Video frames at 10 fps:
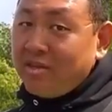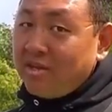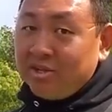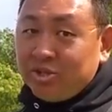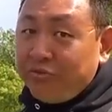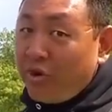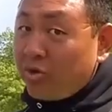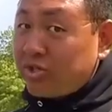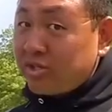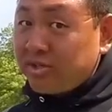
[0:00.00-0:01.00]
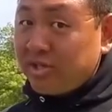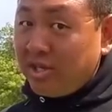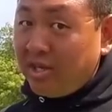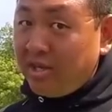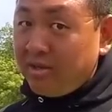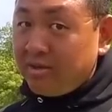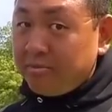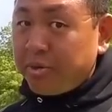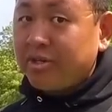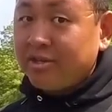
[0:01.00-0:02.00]
As you folks can see,
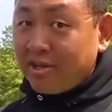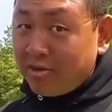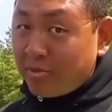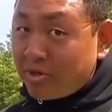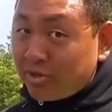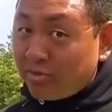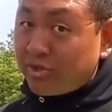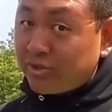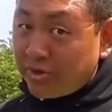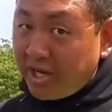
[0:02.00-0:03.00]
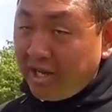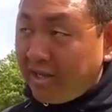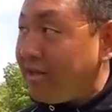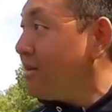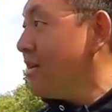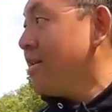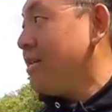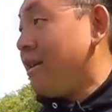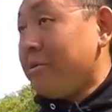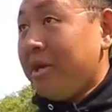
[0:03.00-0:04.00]
per the numbers on the screen,
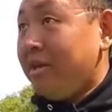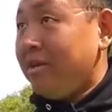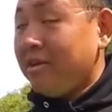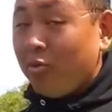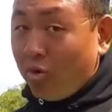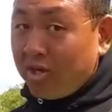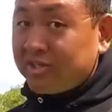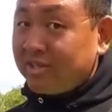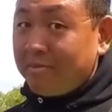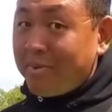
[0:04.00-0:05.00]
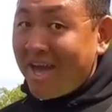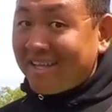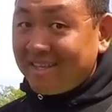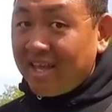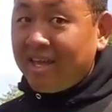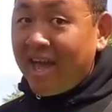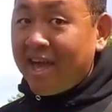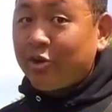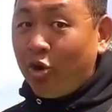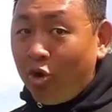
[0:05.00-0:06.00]
I mean, it wasn't a bad day
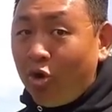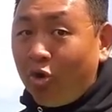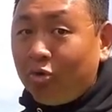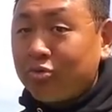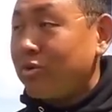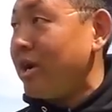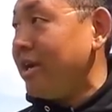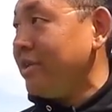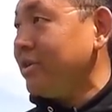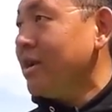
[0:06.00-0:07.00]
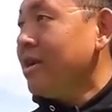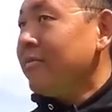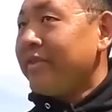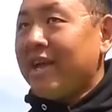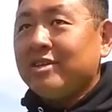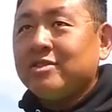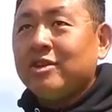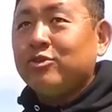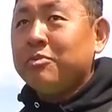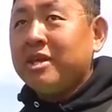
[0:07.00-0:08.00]
at all, right? That is
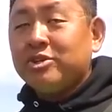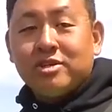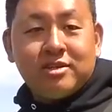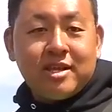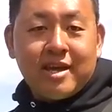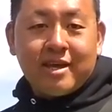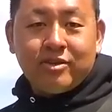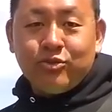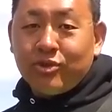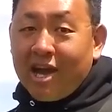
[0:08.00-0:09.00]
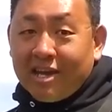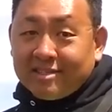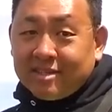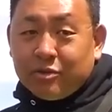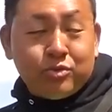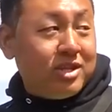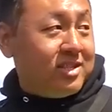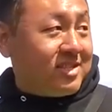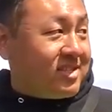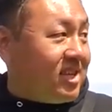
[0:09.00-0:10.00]
not to mention that you guys didn't really
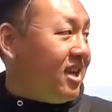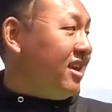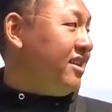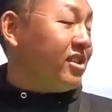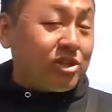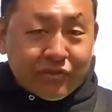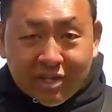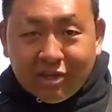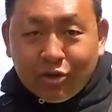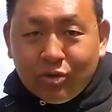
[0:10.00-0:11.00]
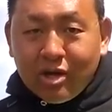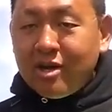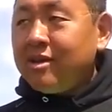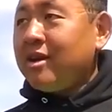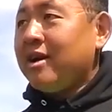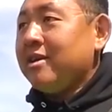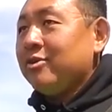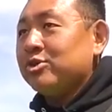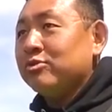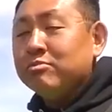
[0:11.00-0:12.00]
see in this video. I
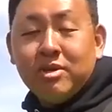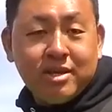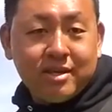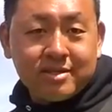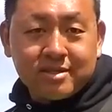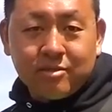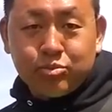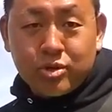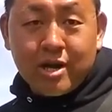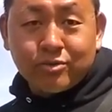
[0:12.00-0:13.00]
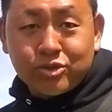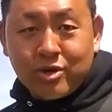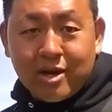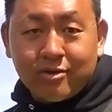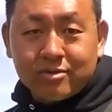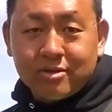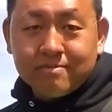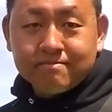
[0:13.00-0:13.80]
also missed a brown trout.